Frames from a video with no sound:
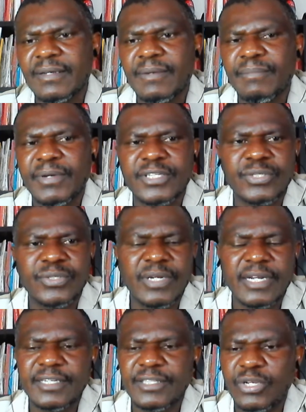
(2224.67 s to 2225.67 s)

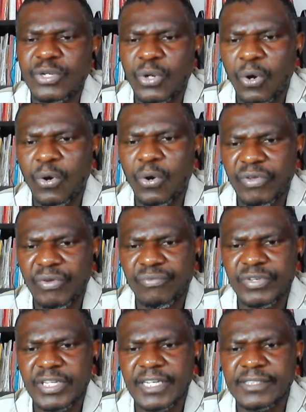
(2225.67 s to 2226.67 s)
particularly the law of
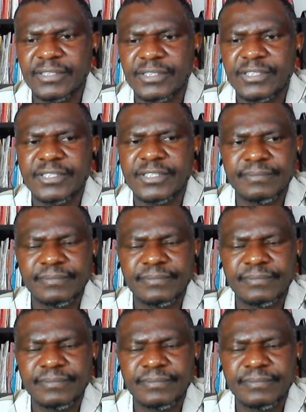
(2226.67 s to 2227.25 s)
evidence.